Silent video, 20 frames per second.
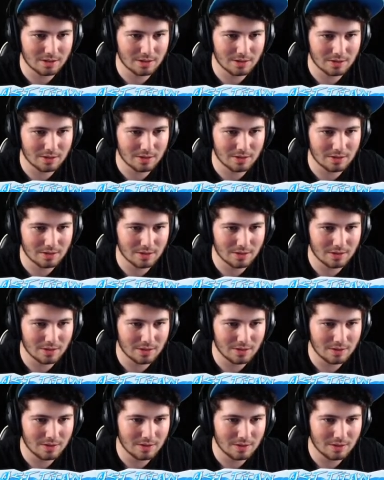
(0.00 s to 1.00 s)

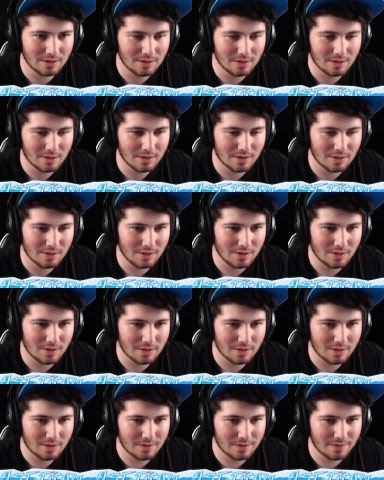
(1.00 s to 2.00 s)

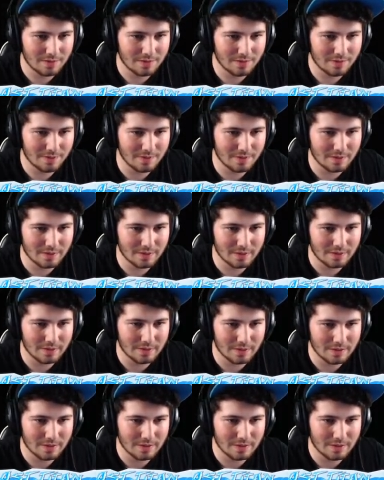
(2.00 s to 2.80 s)
(silence)